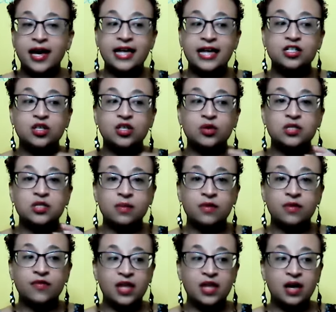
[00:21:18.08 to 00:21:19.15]
And so
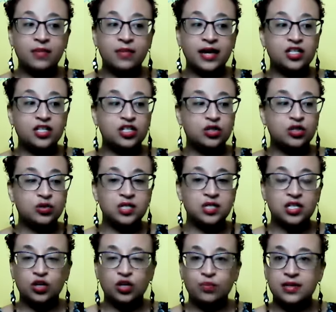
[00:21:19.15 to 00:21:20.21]
some of them, like
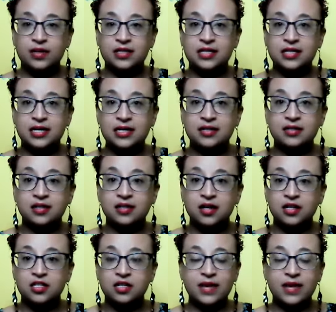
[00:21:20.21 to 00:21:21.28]
seducing your business
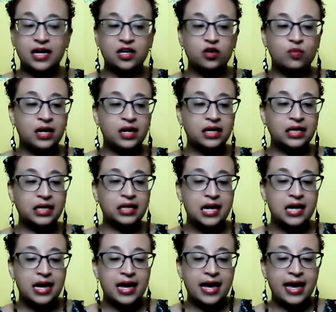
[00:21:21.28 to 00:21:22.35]
to make you money
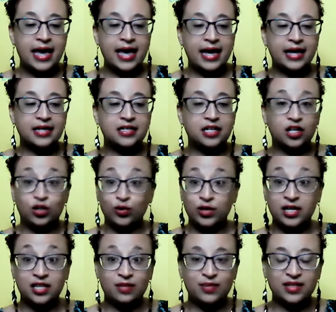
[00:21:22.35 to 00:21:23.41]
and
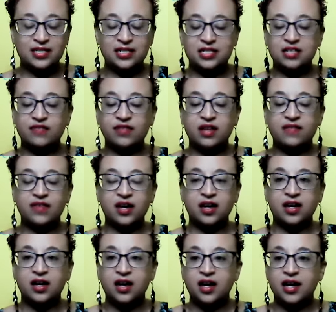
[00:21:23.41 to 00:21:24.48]
including the business of
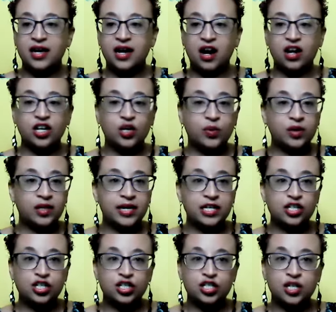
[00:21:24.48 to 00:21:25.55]
living, are your
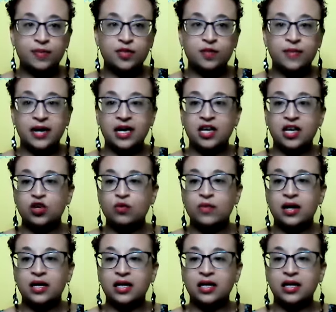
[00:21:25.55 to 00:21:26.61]
relationships making you
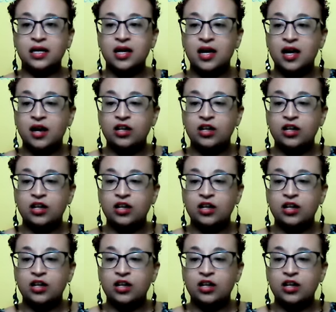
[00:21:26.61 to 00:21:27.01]
money?